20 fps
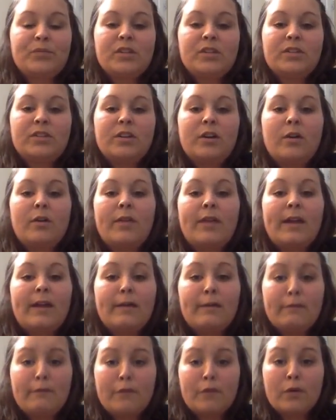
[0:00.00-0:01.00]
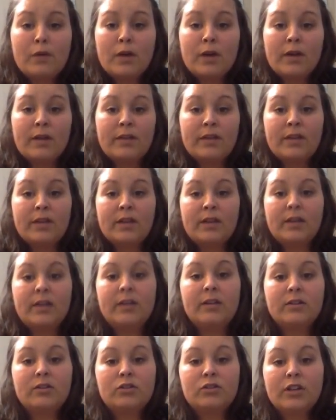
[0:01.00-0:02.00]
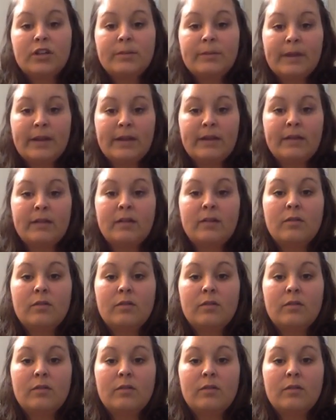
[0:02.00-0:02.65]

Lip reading: So then for the treatment